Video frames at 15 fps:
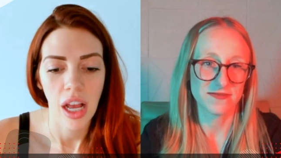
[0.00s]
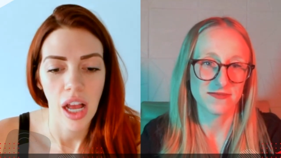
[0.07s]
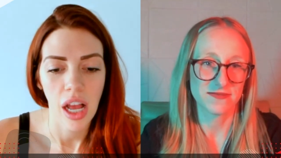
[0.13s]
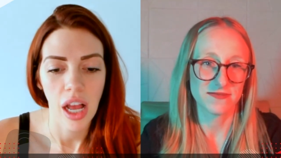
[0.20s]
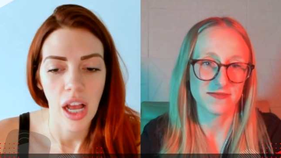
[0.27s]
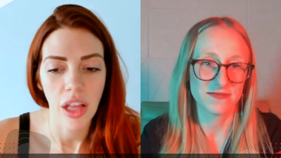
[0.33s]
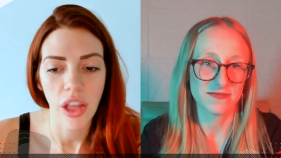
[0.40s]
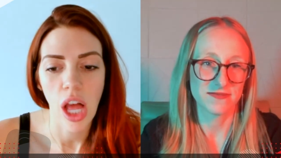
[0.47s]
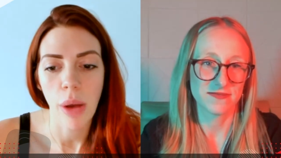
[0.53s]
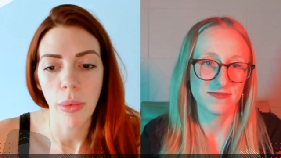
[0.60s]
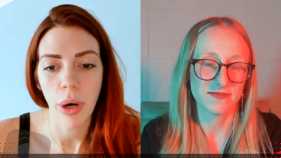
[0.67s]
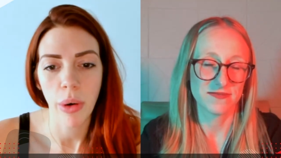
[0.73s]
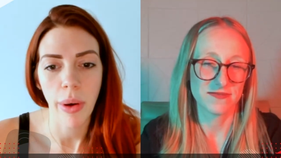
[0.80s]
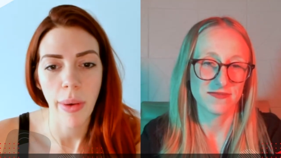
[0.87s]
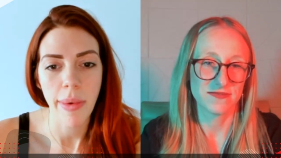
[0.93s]
Speaker 1: uh, a lot
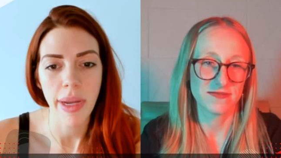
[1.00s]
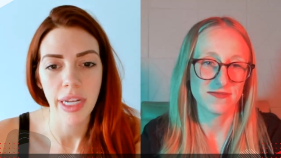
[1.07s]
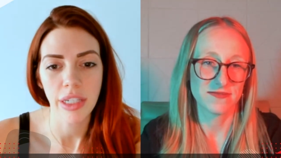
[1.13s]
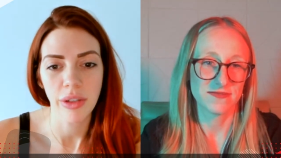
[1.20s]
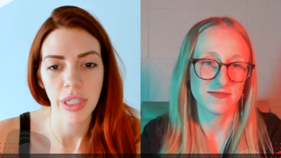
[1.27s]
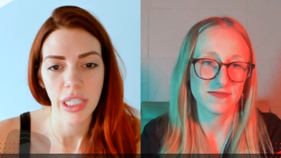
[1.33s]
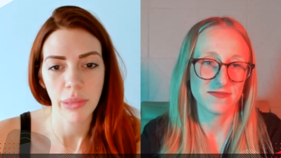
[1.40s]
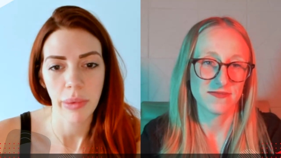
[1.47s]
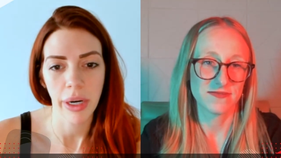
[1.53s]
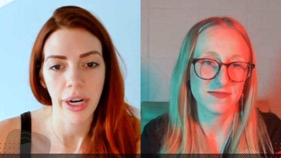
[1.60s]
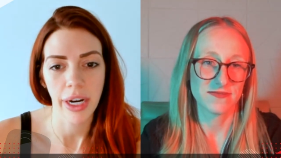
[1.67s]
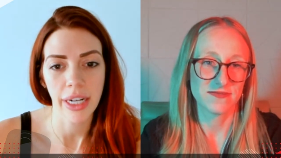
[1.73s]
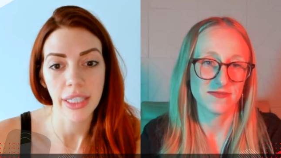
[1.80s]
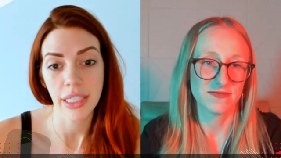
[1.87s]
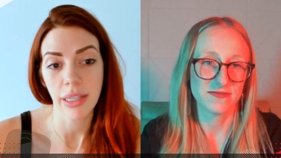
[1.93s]
more women get to
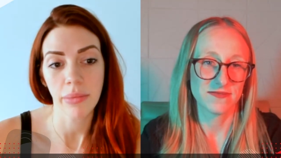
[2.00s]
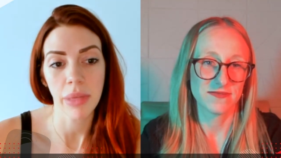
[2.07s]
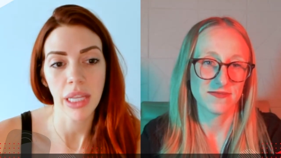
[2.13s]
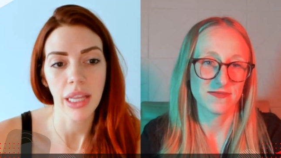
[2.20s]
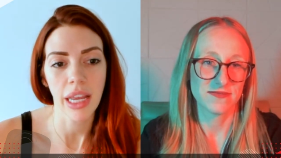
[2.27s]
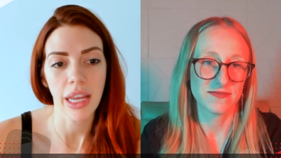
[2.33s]
experience something